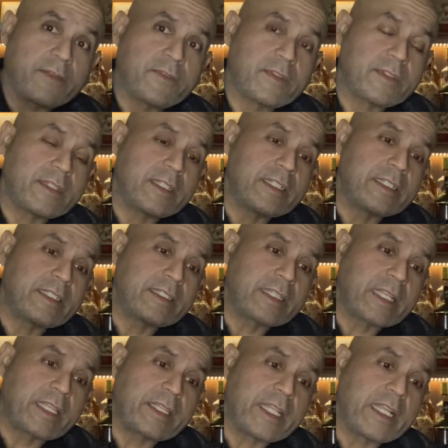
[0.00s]
the
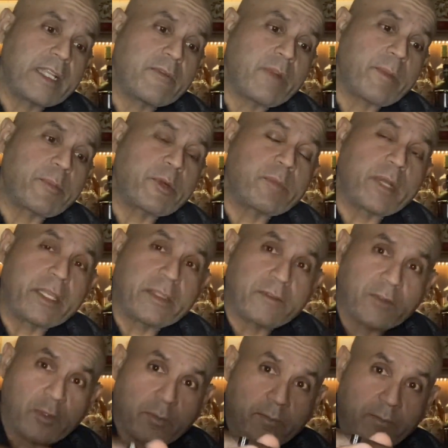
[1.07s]
Candela wrapper by
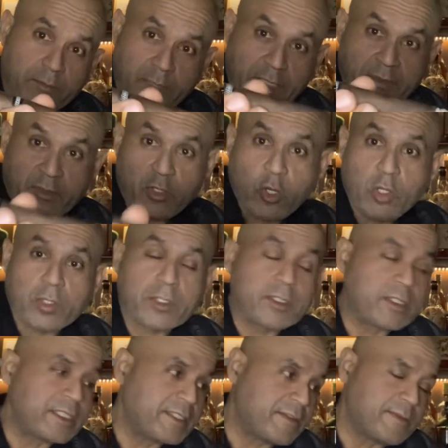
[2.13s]
its color.
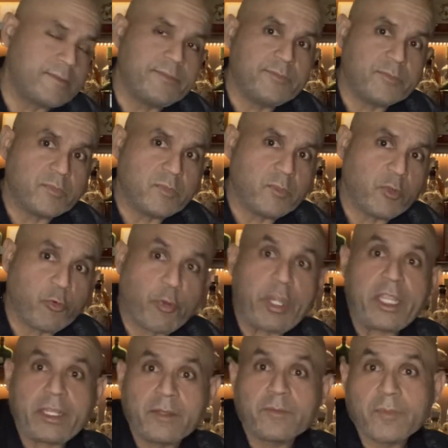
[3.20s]
It's
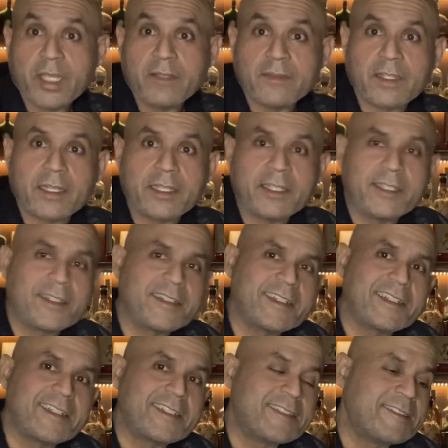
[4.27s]
green, basically,
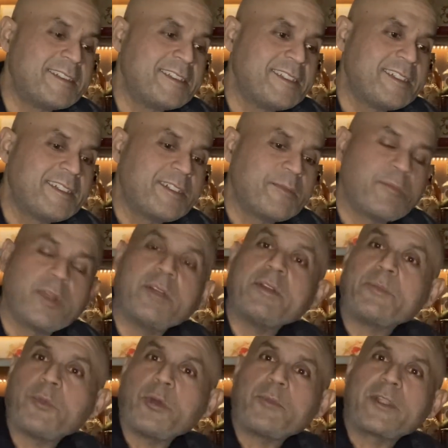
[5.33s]
and very
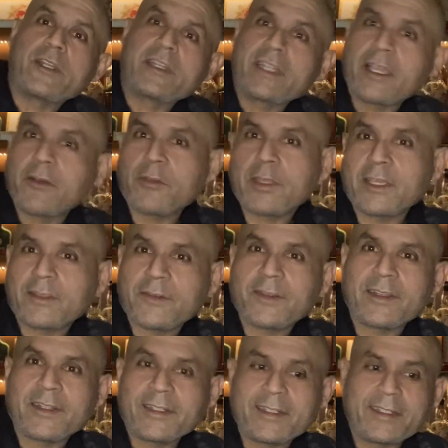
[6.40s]
popular nowadays
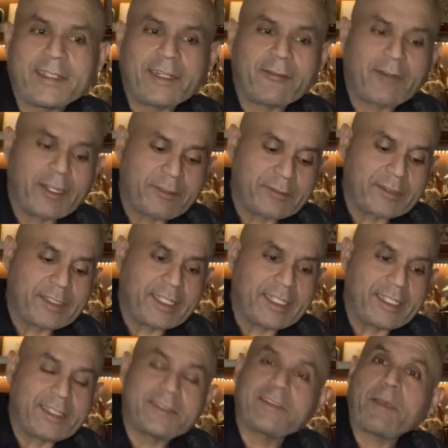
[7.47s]
around
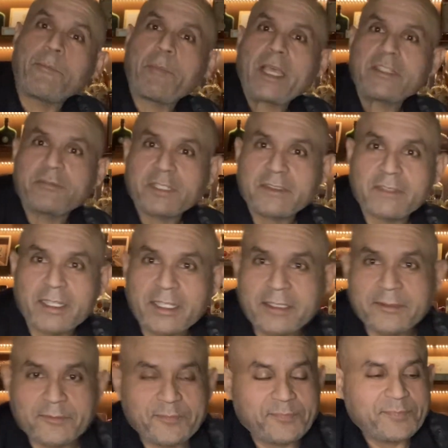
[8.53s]
St. Patrick's Day.
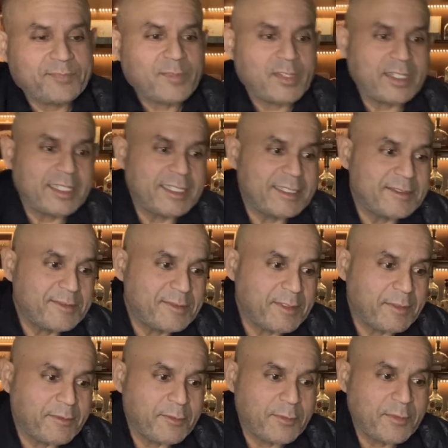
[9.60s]

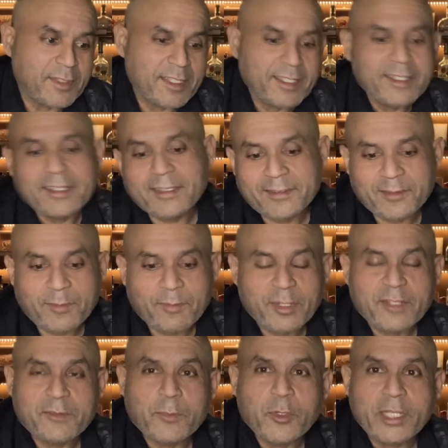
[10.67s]
If you see
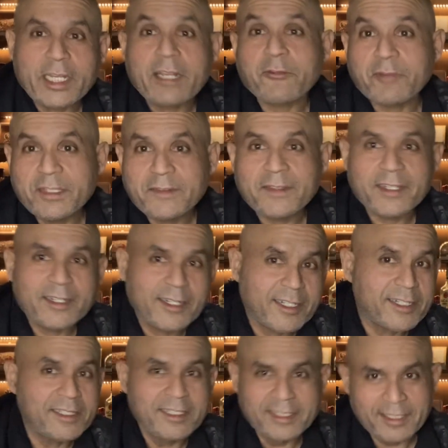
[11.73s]
somebody smoking a green
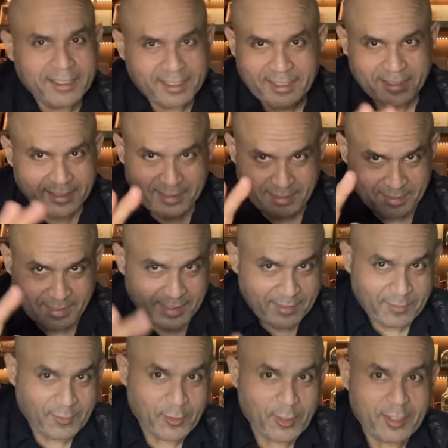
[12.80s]
cigar,
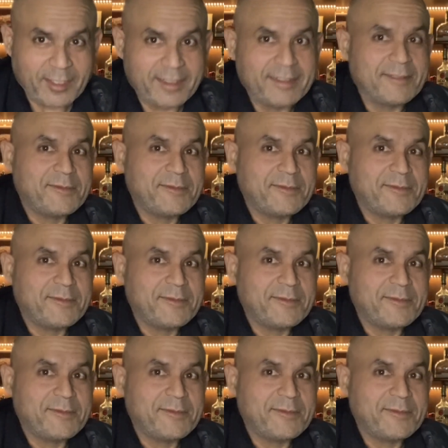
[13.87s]
it's not